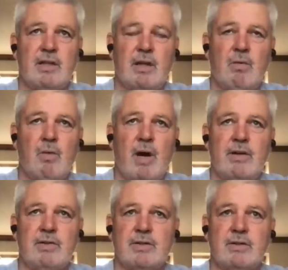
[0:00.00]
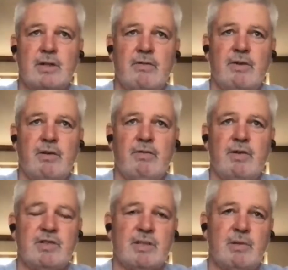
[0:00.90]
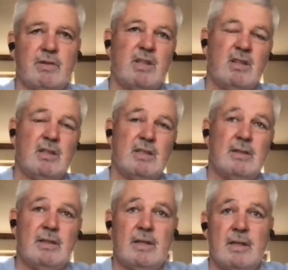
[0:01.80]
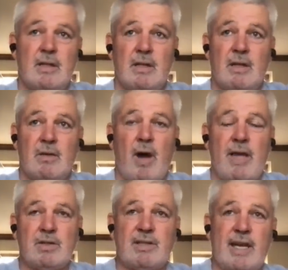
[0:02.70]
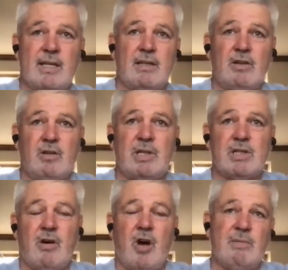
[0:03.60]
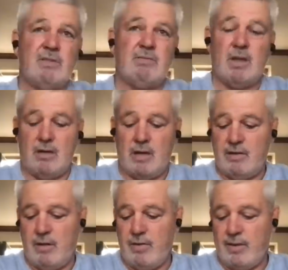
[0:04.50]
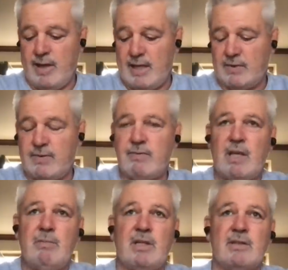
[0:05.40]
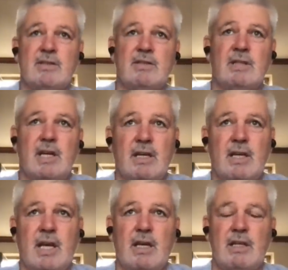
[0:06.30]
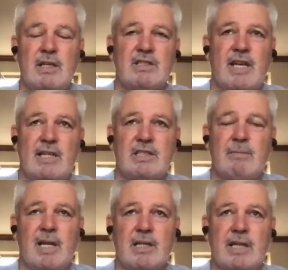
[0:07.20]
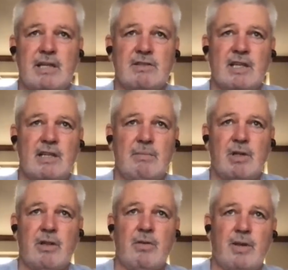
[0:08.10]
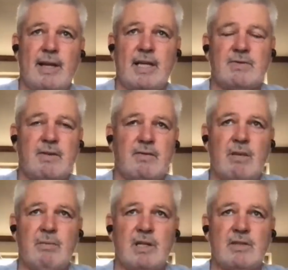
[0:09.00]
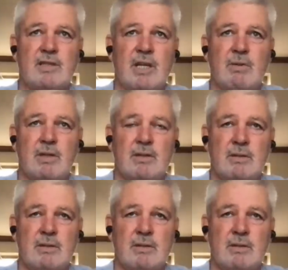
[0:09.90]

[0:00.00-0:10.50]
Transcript: at Wales. They're very, very similar. And Wales take a little bit of time, and I, I thought the last fifteen minutes, yes, they had some luck against England, but I thought the last fifteen minutes they were